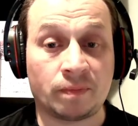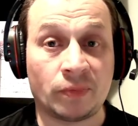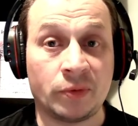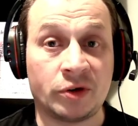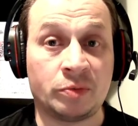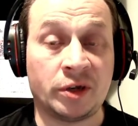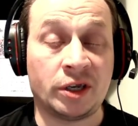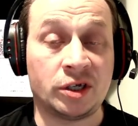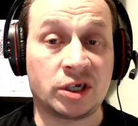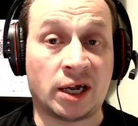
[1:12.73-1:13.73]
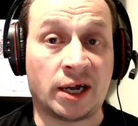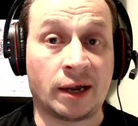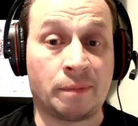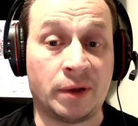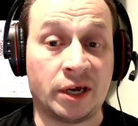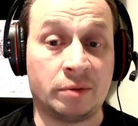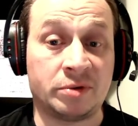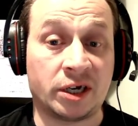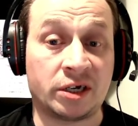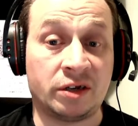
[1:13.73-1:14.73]
which means I pick an
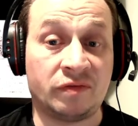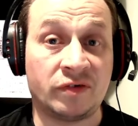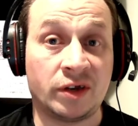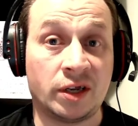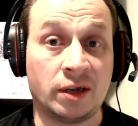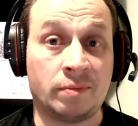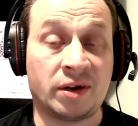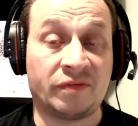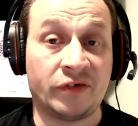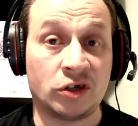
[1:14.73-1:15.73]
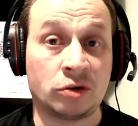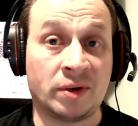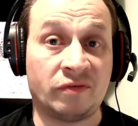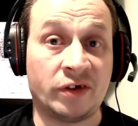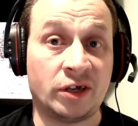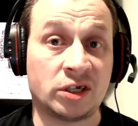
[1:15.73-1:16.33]
objective in my first command phase.